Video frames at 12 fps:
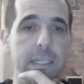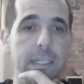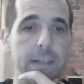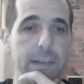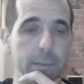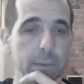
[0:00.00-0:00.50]

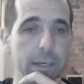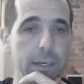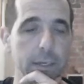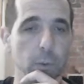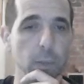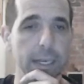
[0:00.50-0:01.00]
then we're going to
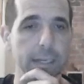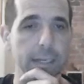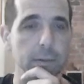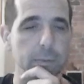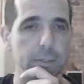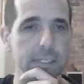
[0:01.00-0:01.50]
win.
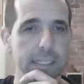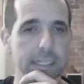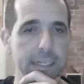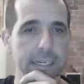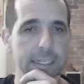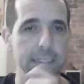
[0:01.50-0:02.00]
We'll see that
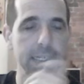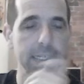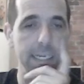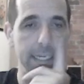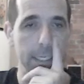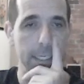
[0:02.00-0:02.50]
in a sec.